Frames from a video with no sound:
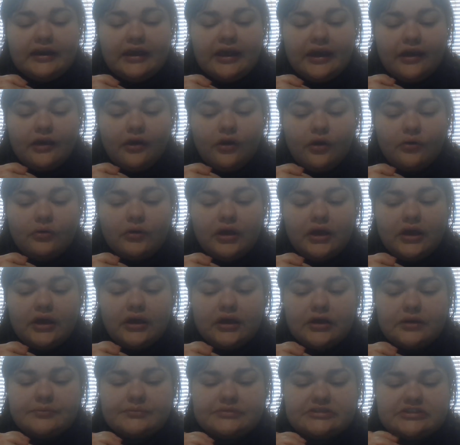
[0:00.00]
Now,
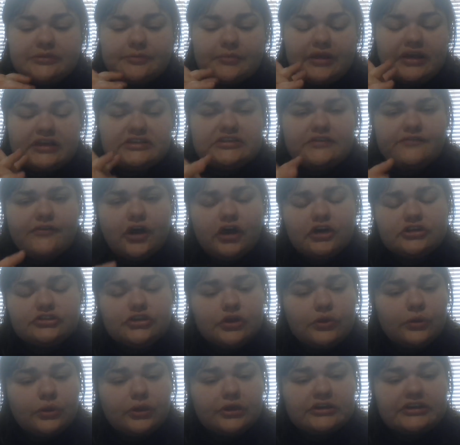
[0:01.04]
um, some things I've
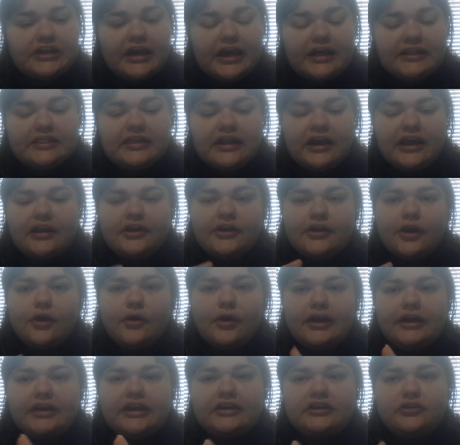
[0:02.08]
also looked at that I know
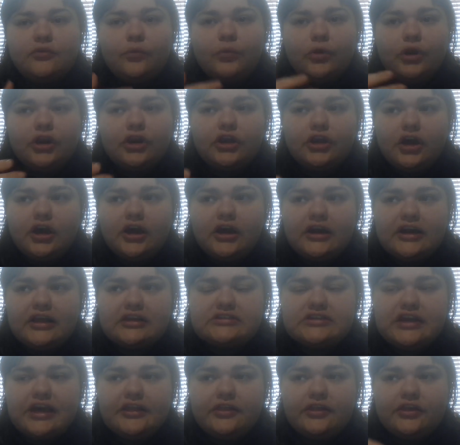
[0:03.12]
I need to work on
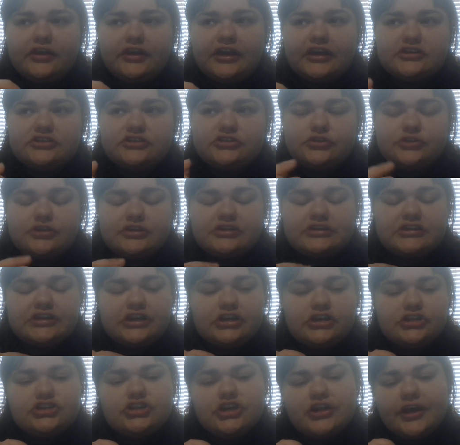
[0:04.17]
as I look at student
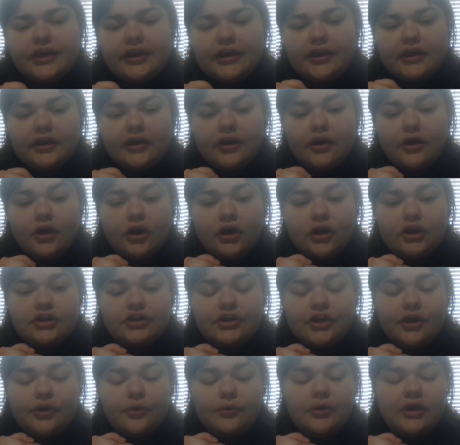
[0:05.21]
teaching are,
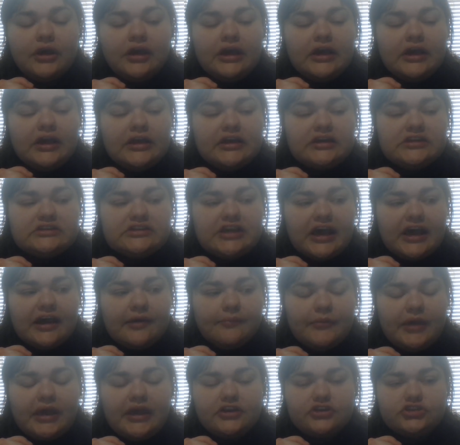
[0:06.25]
you know,
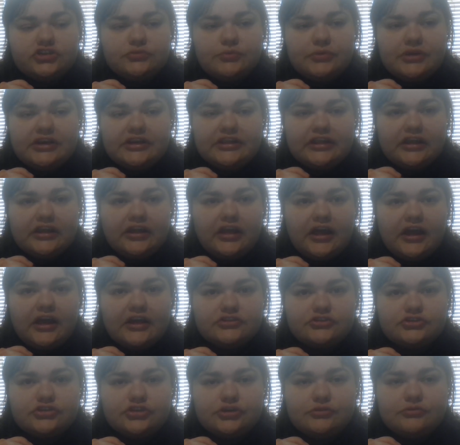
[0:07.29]
time management in the
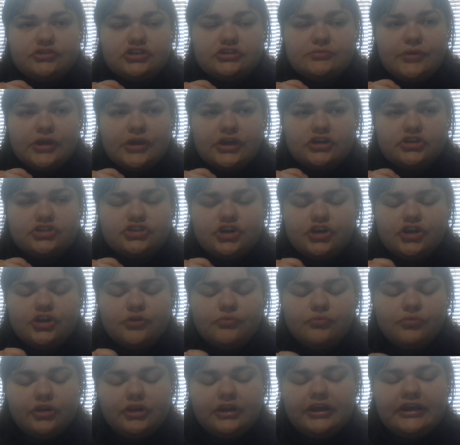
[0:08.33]
classroom, just making sure
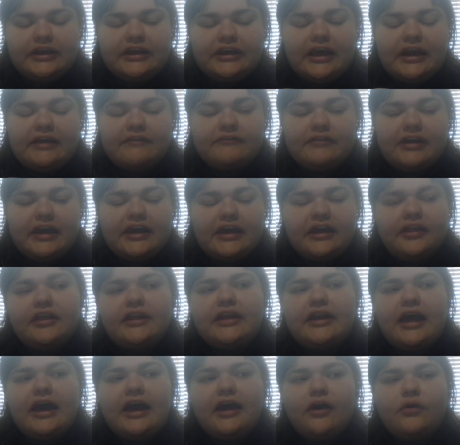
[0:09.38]
you really kind of nail
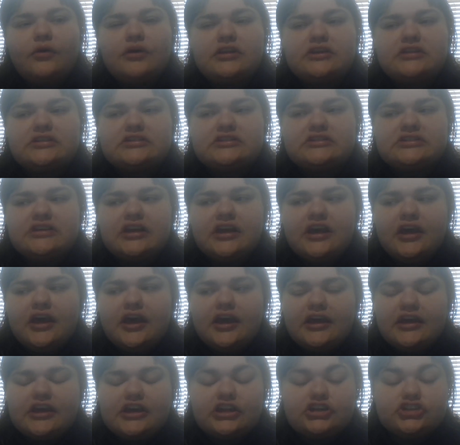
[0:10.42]
it how it's
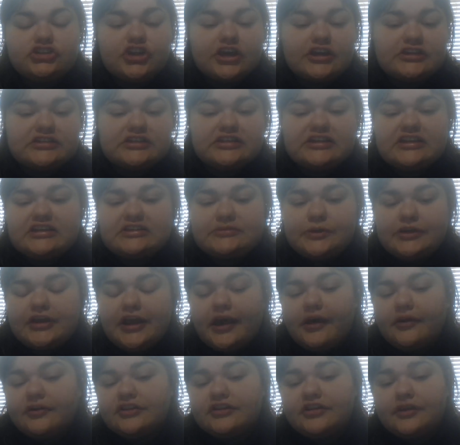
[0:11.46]
each lesson needs to be
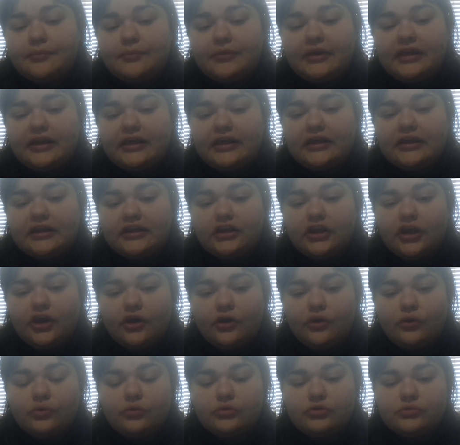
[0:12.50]
down to the minute, you
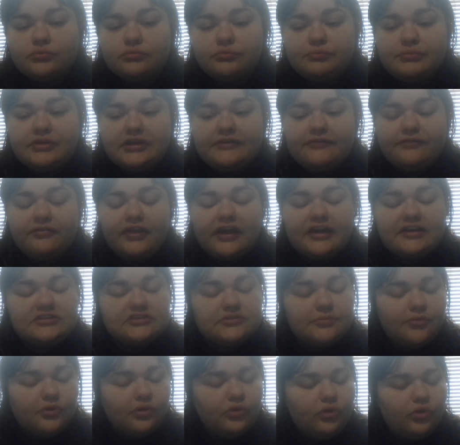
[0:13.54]
know, be
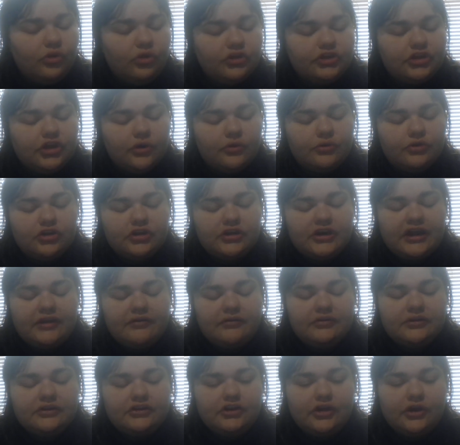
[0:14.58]
flexible, you know, you can
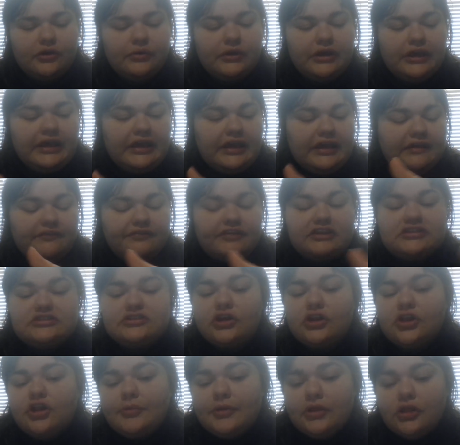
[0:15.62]
have, you know, this
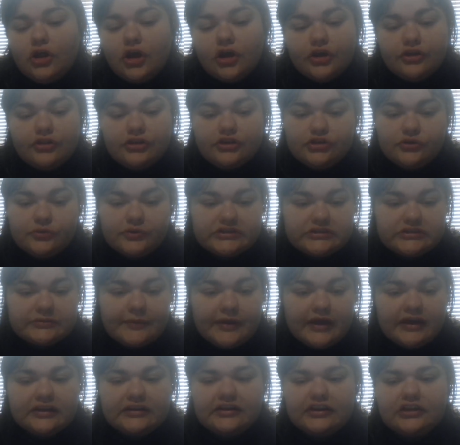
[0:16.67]
took a little bit longer than you
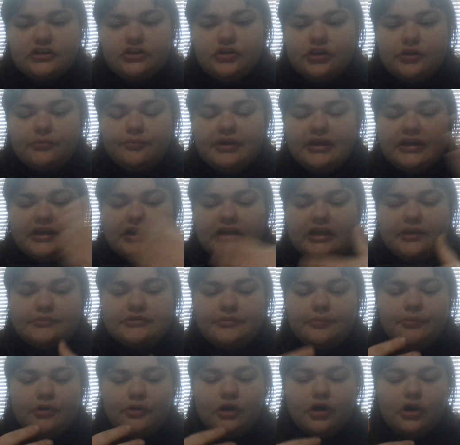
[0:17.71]
expected, you can pick it up
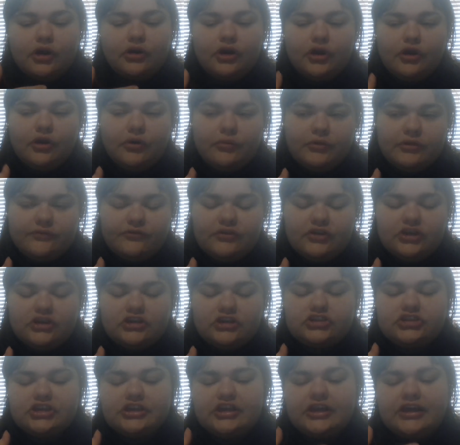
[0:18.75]
tomorrow with
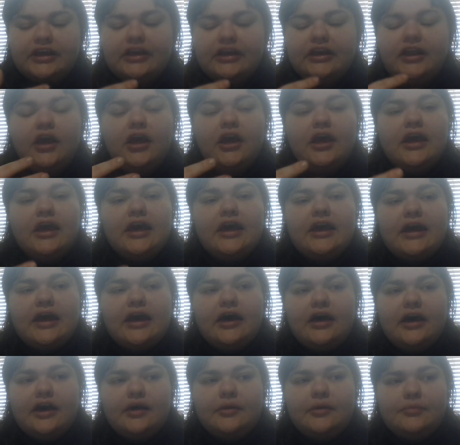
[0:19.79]
finishing it.
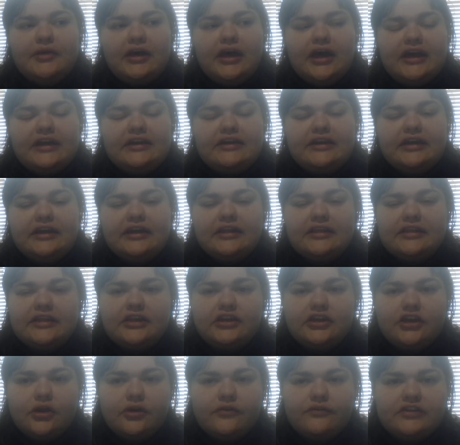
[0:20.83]
Um, the idea
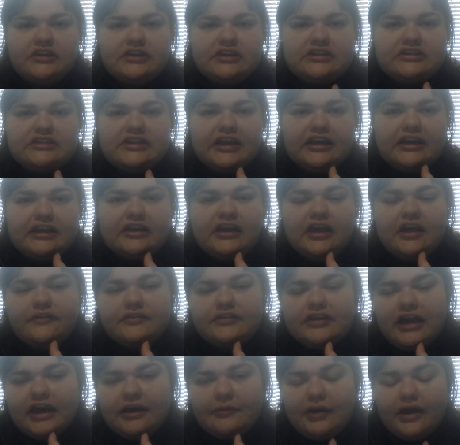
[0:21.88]
that, you know, if it didn't take
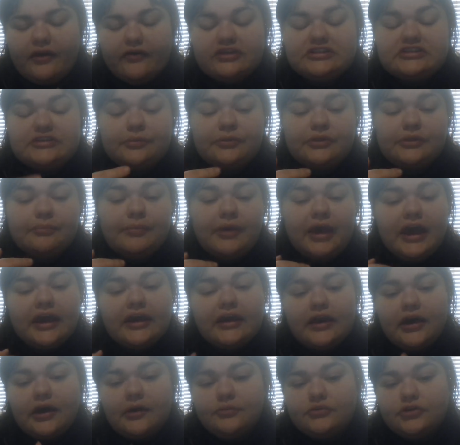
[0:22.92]
enough time, having something
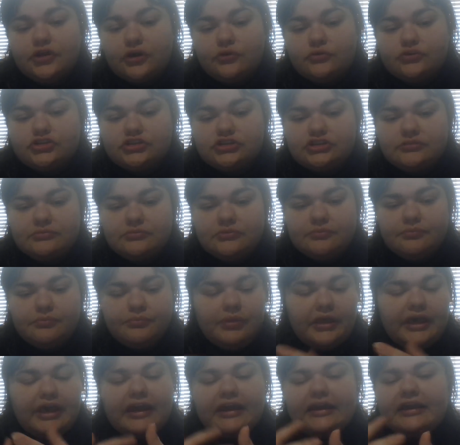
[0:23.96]
back up, you know, just
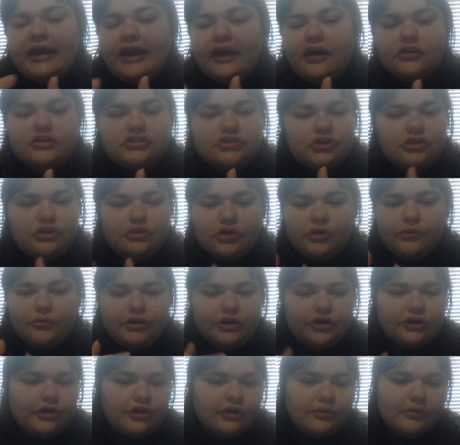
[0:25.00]
planned out so you know what
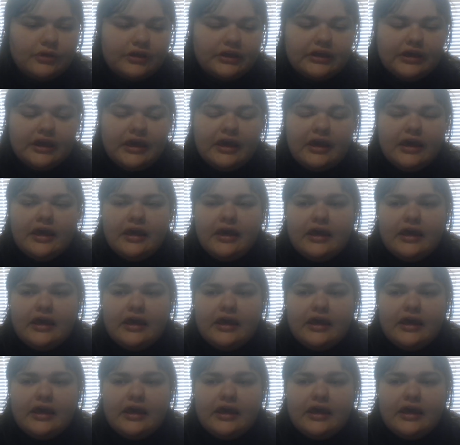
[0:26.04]
you're doing